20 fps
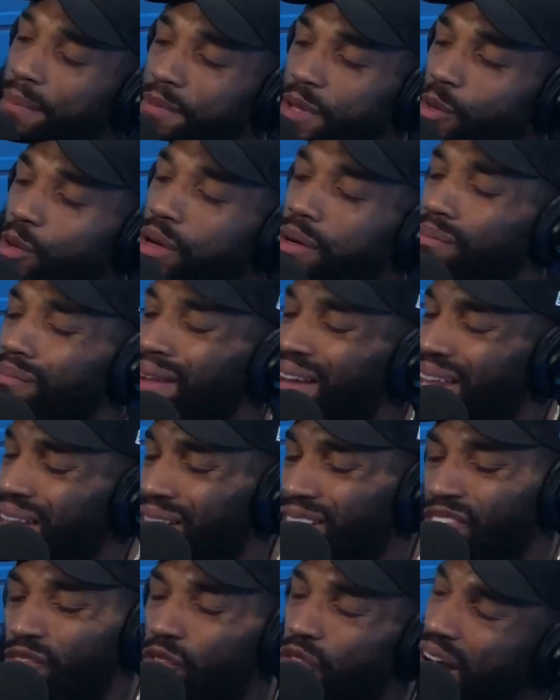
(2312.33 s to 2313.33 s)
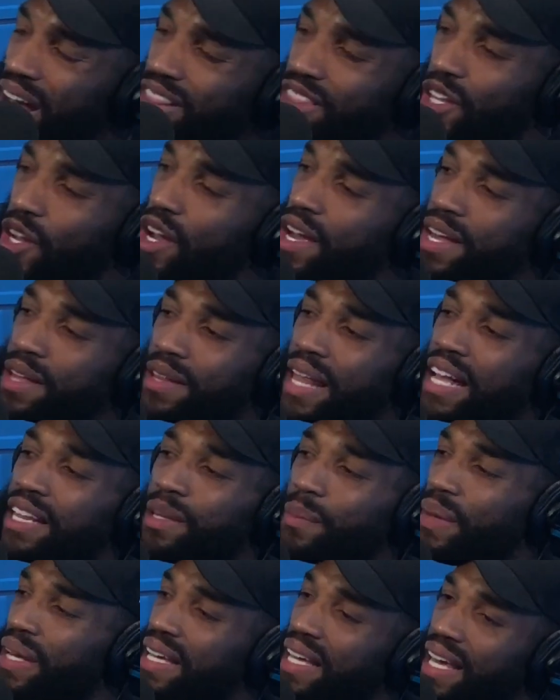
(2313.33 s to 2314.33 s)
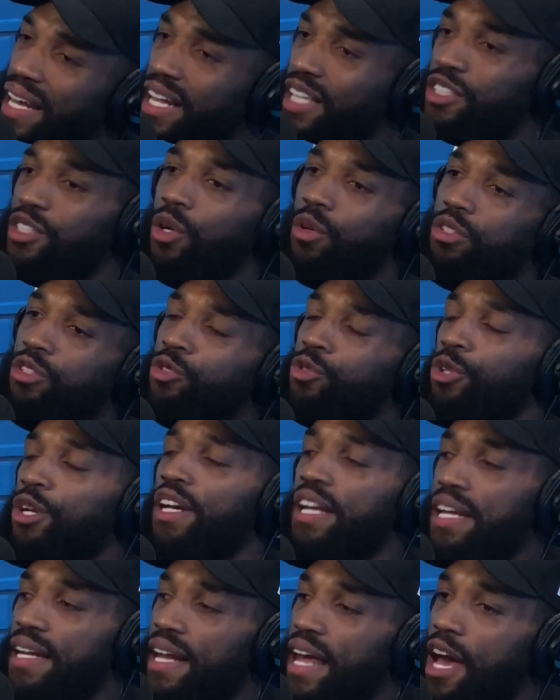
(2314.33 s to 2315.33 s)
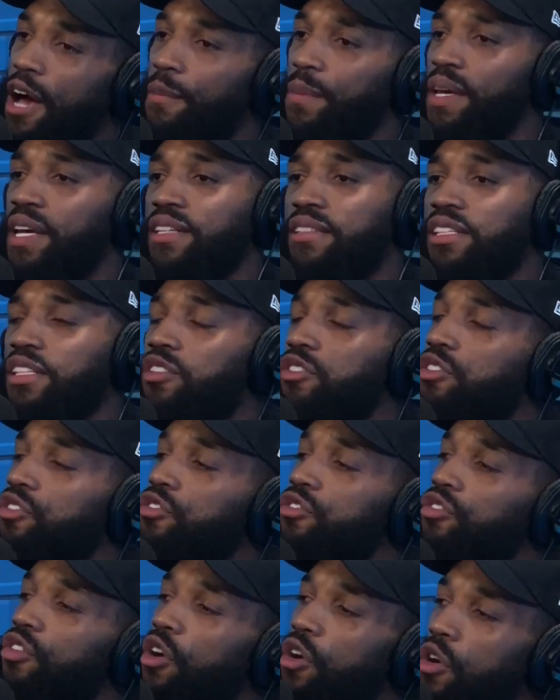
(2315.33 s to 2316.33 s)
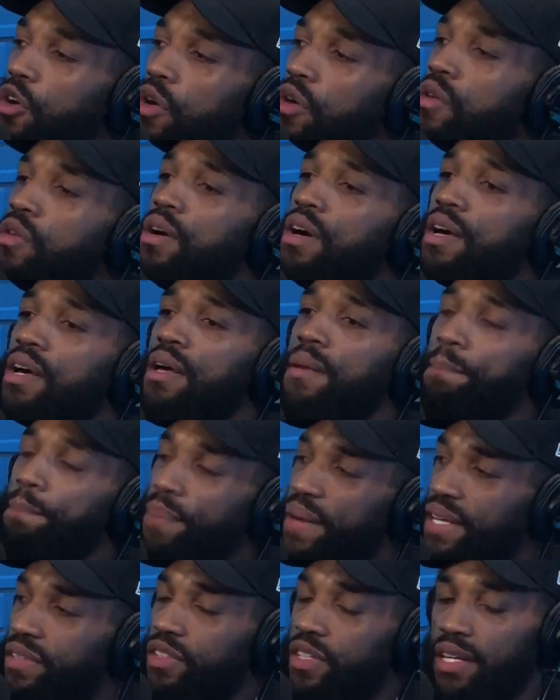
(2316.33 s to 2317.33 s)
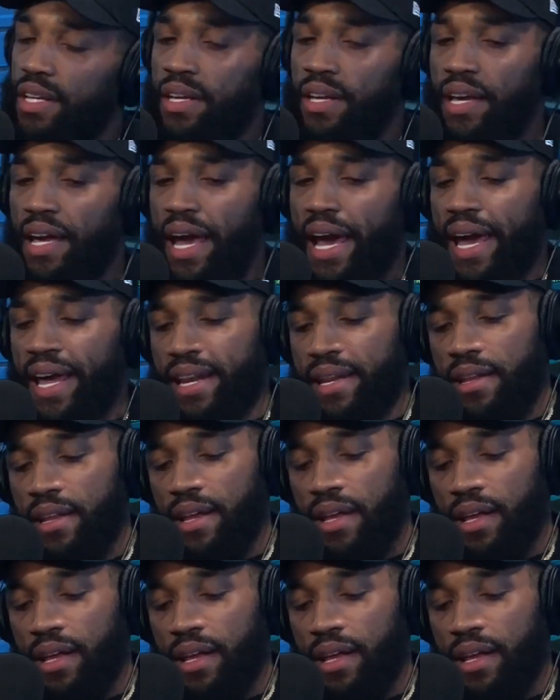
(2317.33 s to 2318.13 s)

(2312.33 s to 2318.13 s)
in with him at the beginning, so it's tricky now because he's so busy. And